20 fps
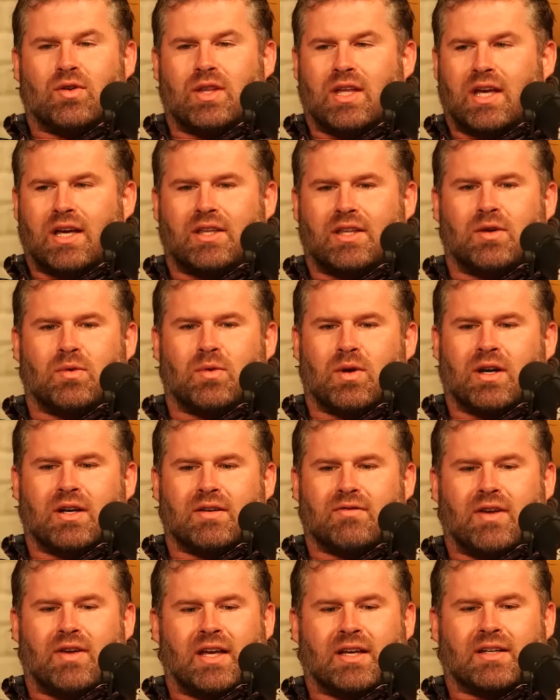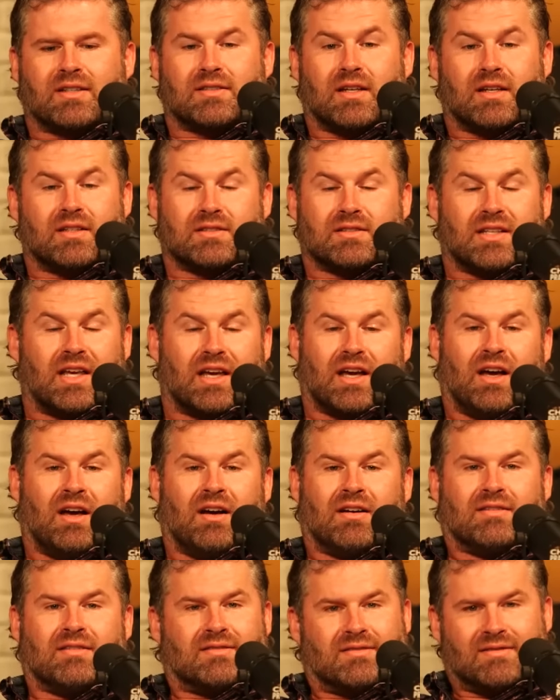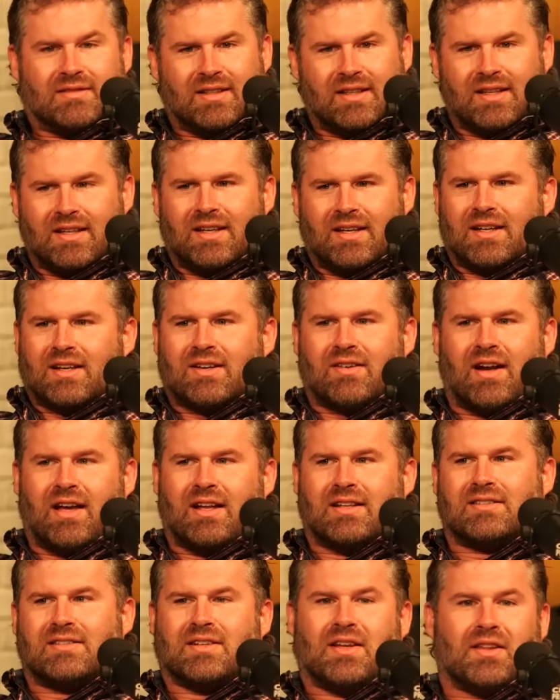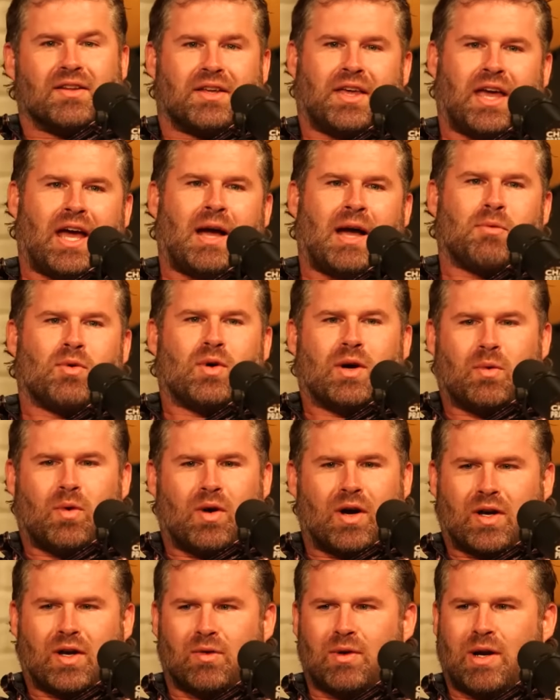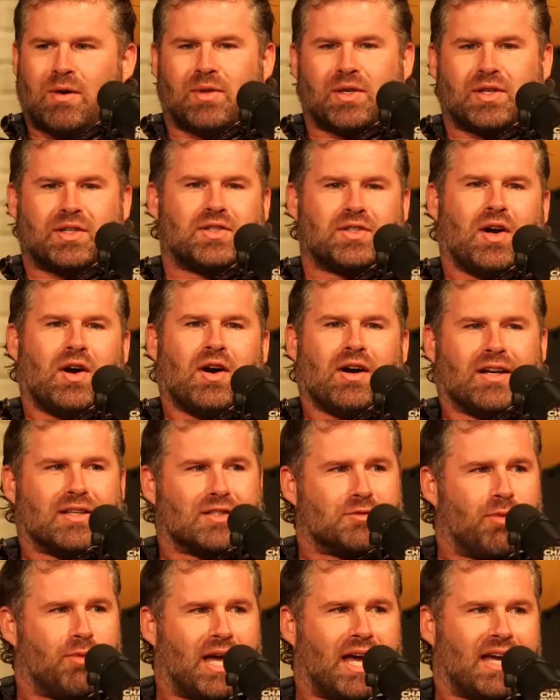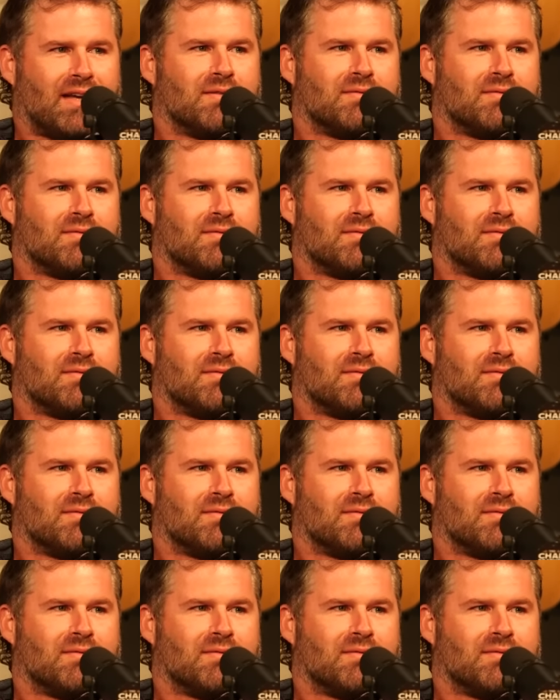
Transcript: the heck you were in Vegas. I was just like, "Oh, great! It's another cowboy walking around with a guitar on his back."